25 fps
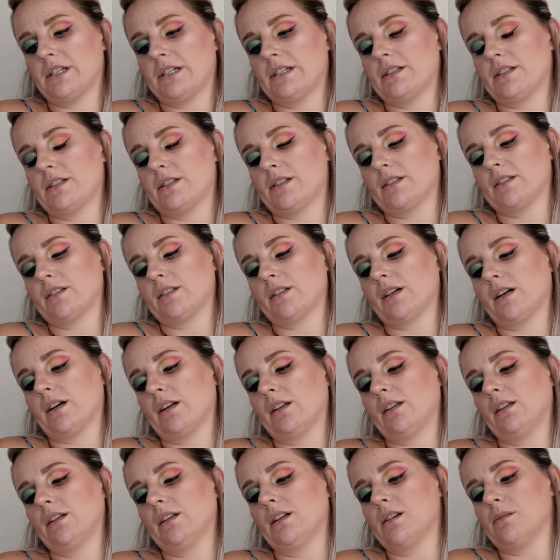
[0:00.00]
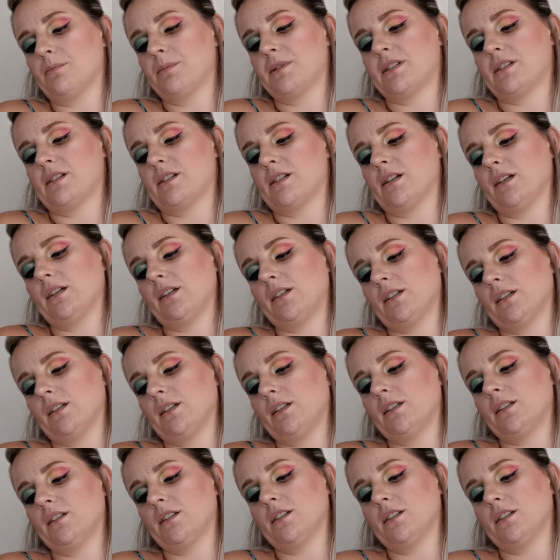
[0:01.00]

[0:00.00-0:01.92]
Instant Color Lipstick in